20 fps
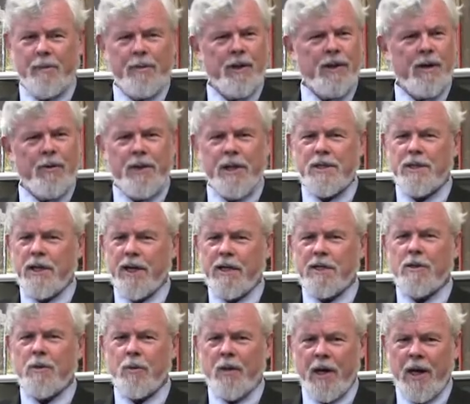I mean, no, it
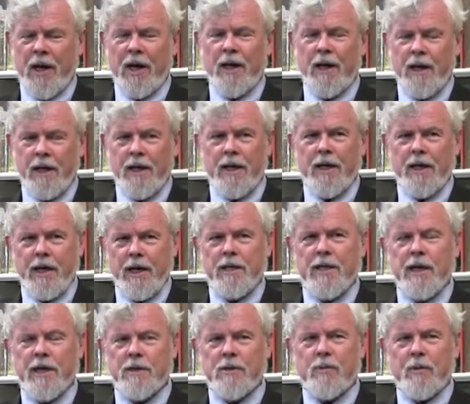takes a while. It
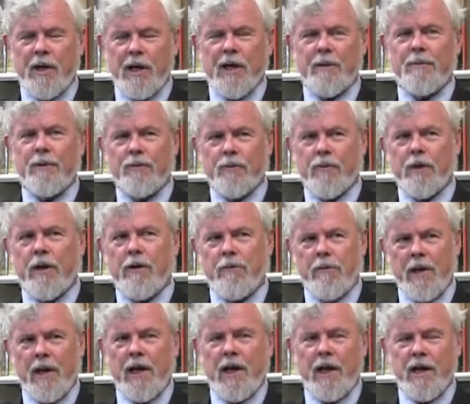takes a while before he
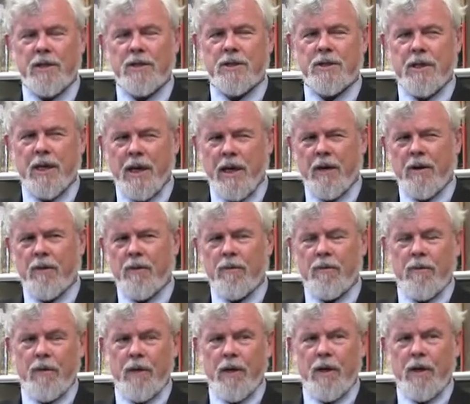realizes
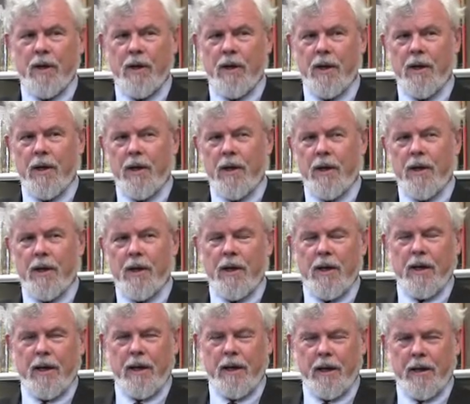how
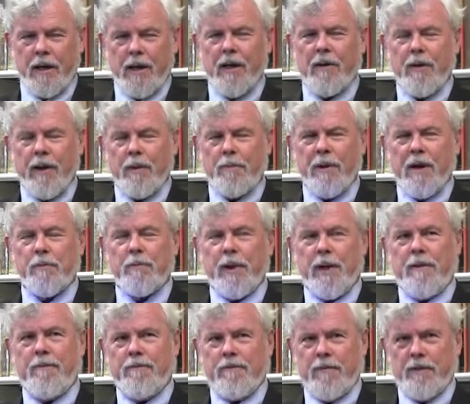uh, how how
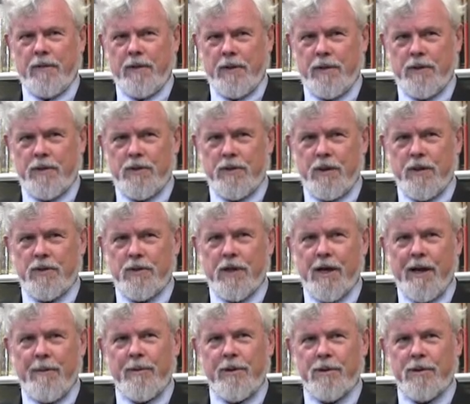painful his his
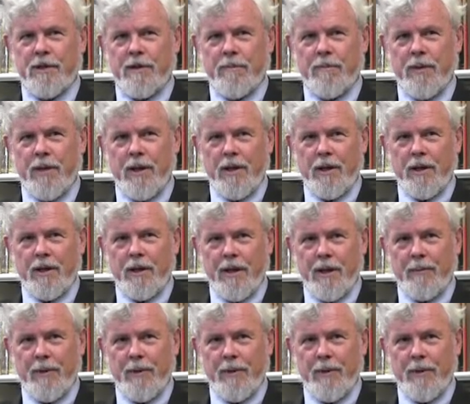comments can be.